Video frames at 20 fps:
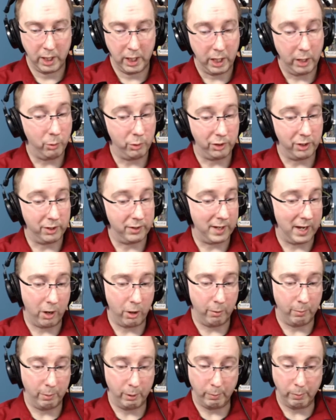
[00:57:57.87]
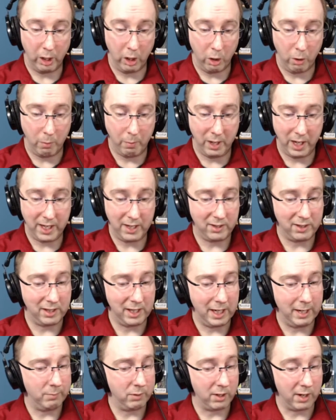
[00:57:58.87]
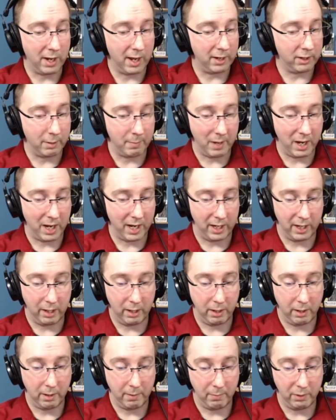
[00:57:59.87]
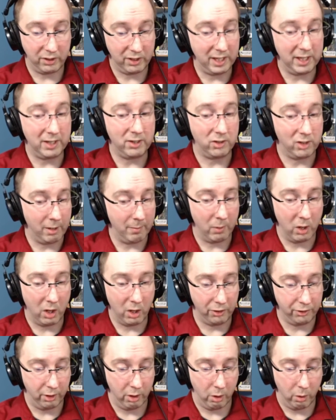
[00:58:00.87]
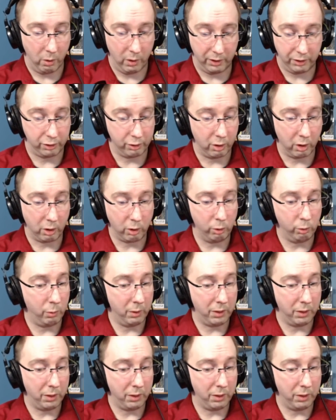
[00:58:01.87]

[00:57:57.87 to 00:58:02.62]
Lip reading: It was a terrible blow, but he seemed not to mind it, but seized him also, and struggled